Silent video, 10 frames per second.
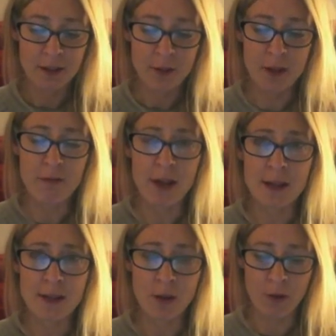With
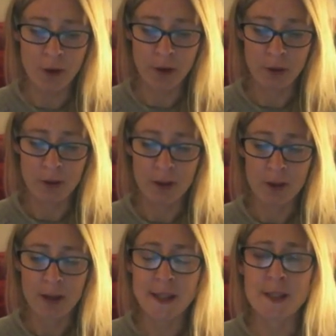great sorrow,
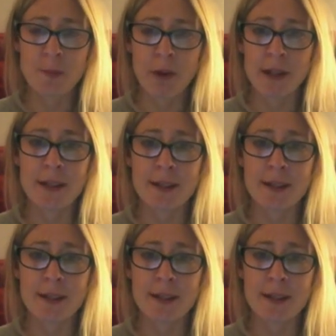he spread